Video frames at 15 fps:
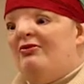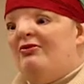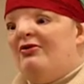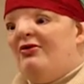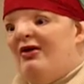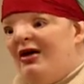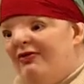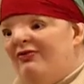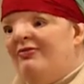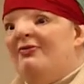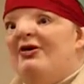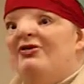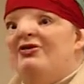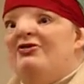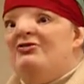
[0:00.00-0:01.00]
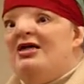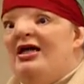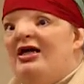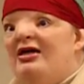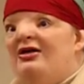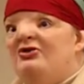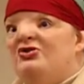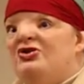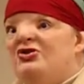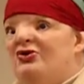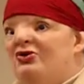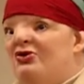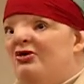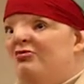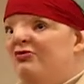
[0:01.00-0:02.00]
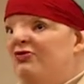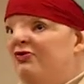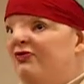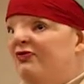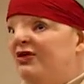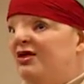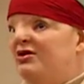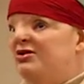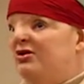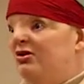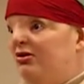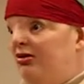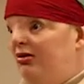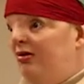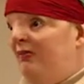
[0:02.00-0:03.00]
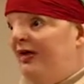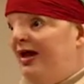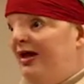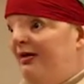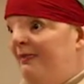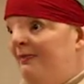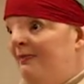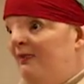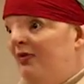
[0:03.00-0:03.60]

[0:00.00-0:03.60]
and with every breath you take, you're still going to move things a little bit.